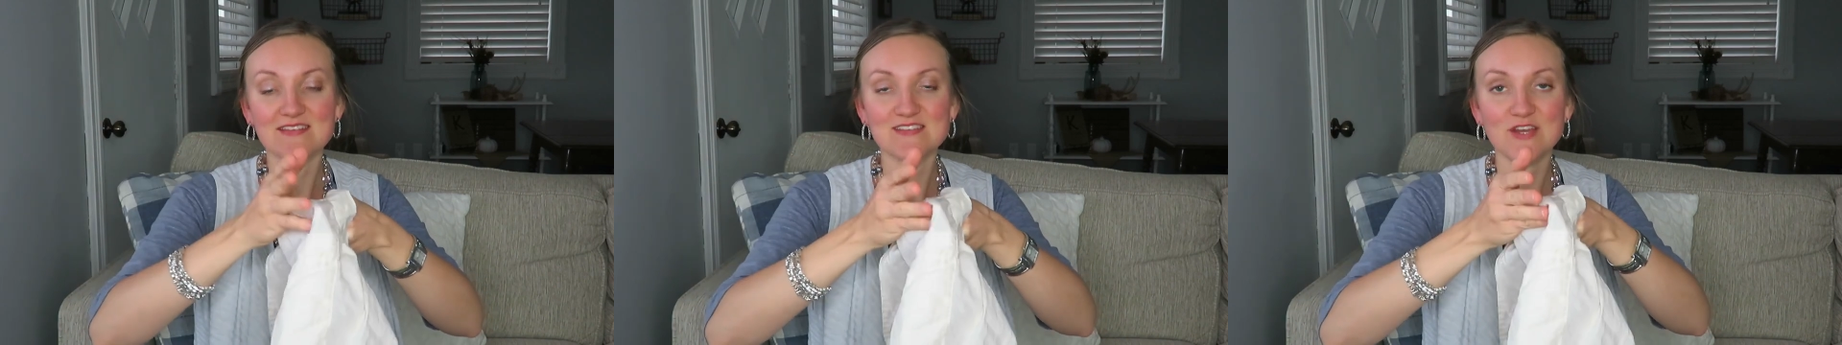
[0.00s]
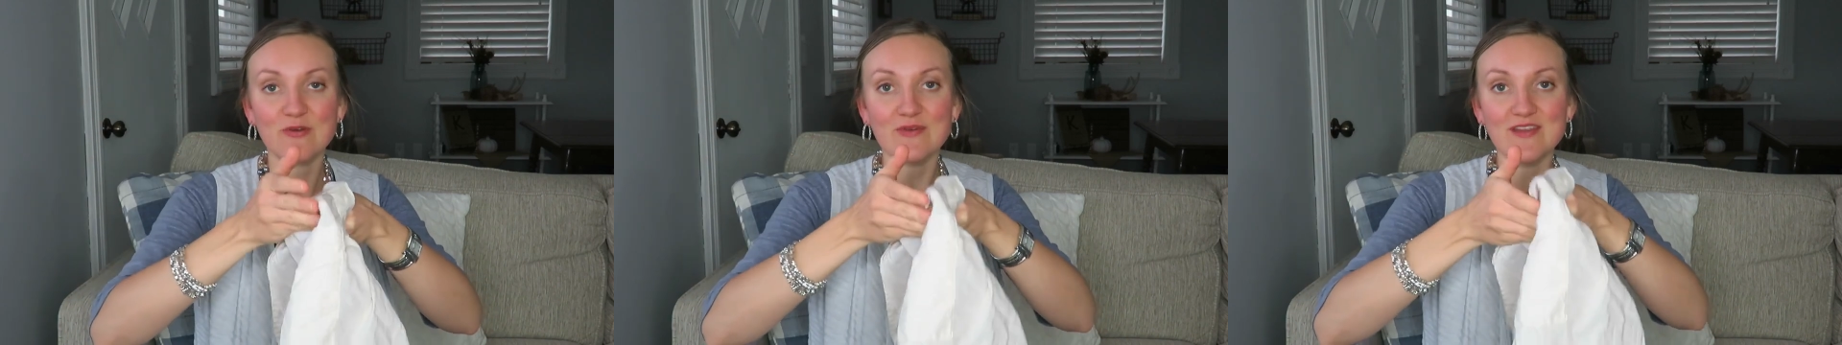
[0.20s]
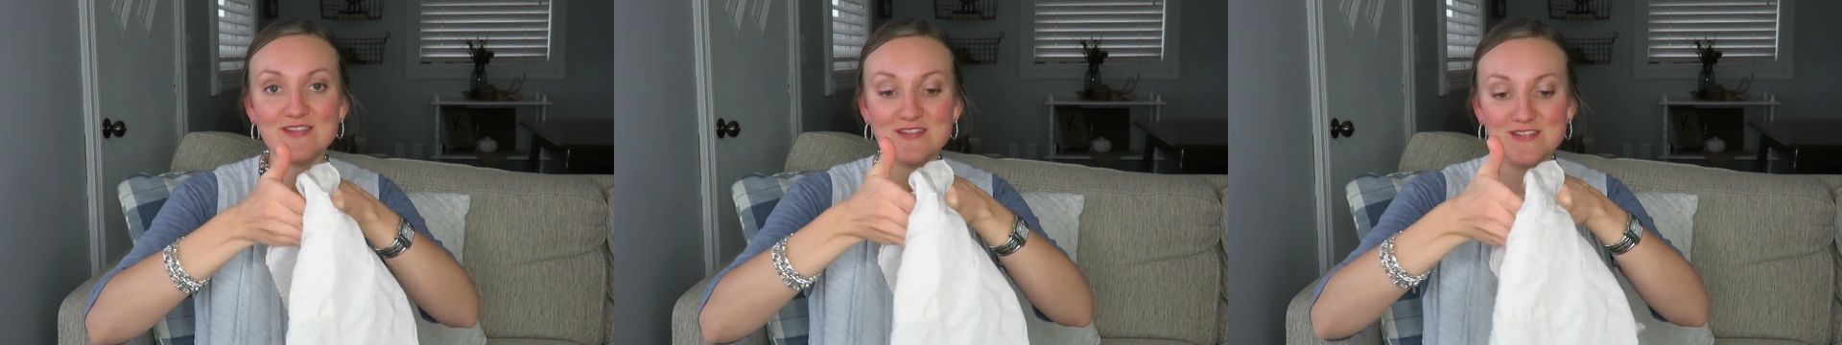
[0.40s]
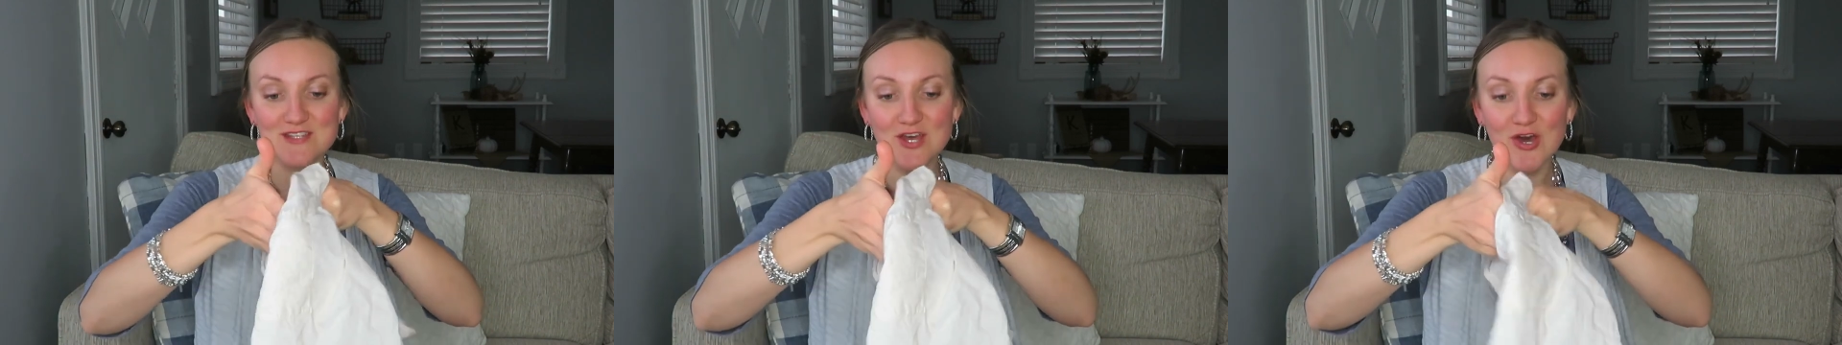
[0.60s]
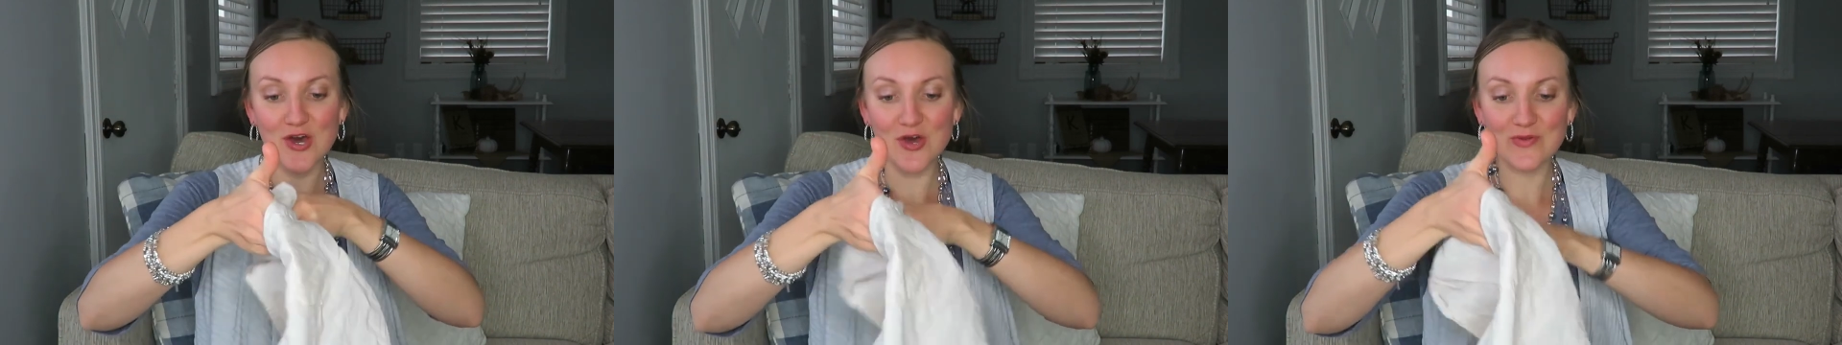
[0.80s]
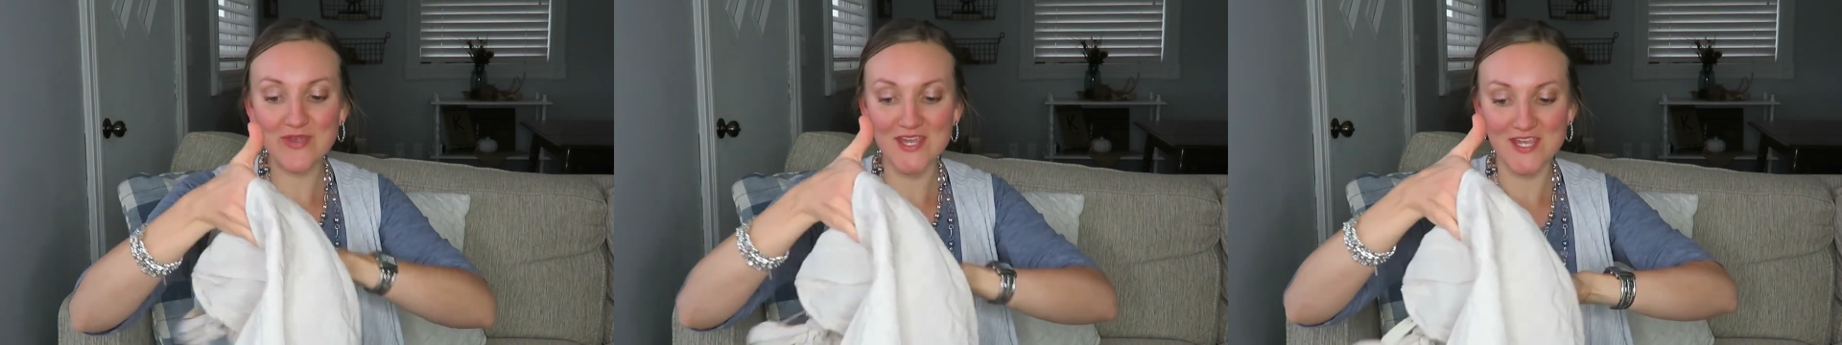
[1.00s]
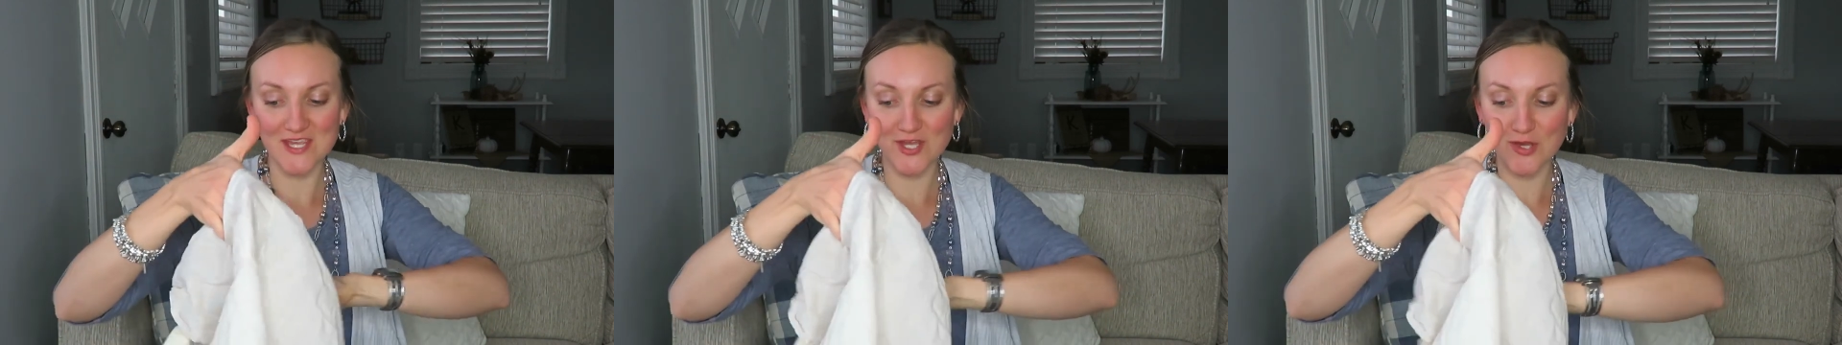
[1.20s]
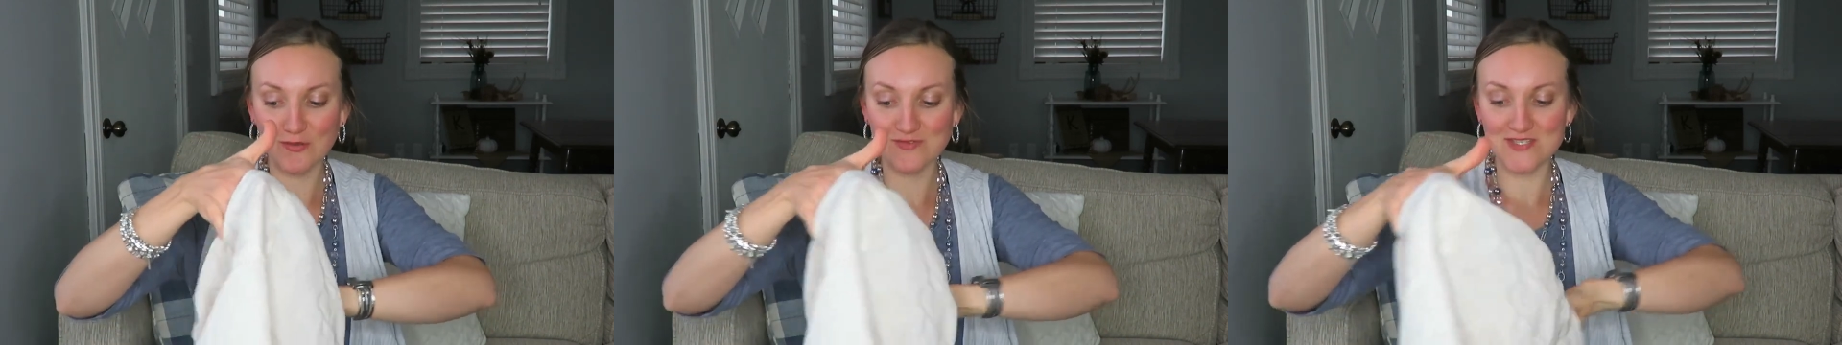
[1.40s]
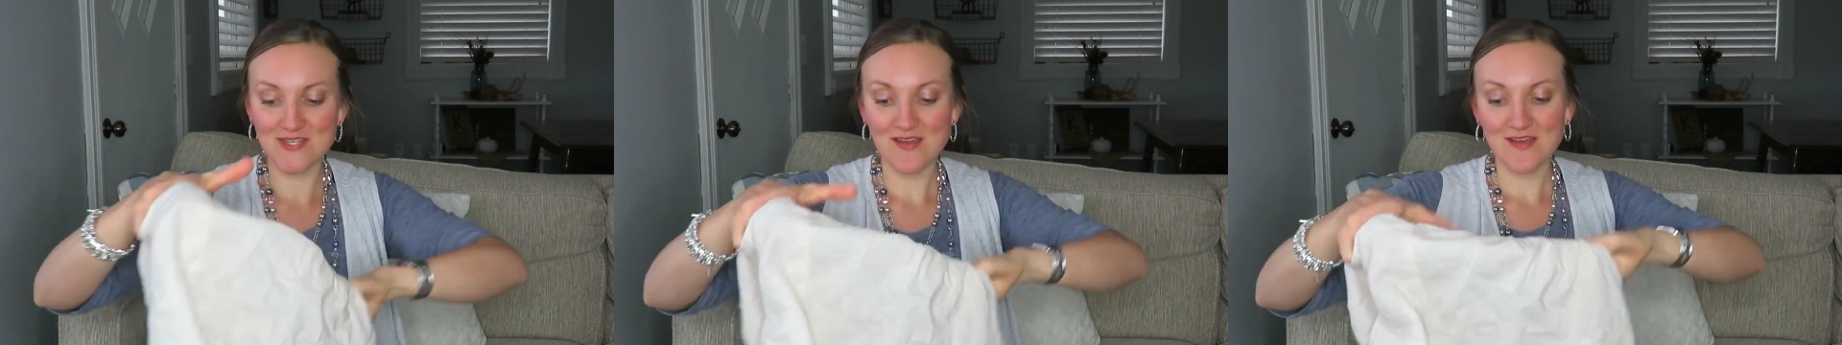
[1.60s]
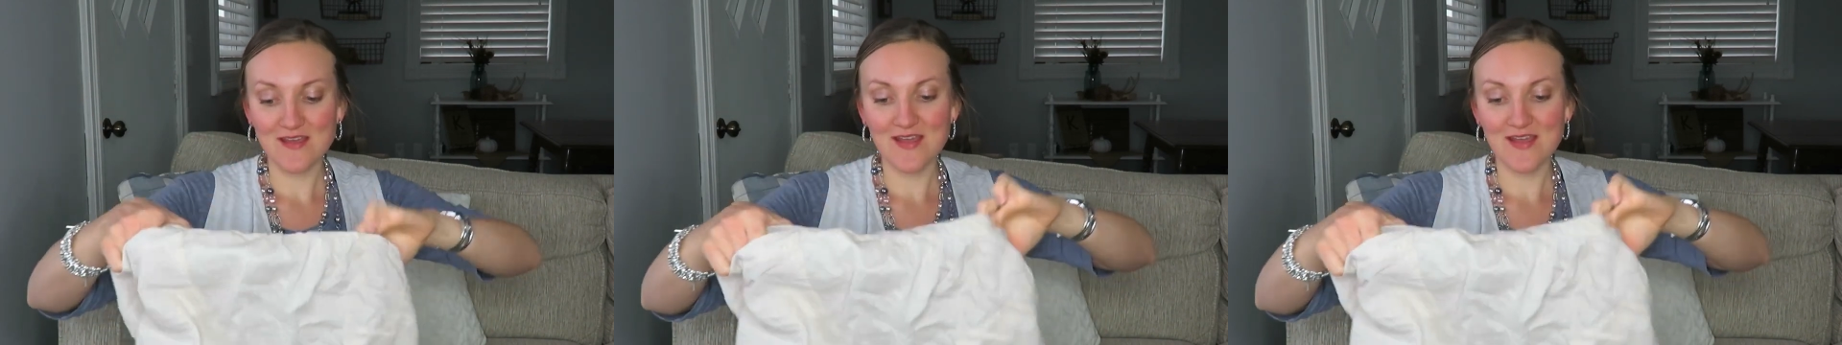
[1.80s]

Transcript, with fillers: So it's so cute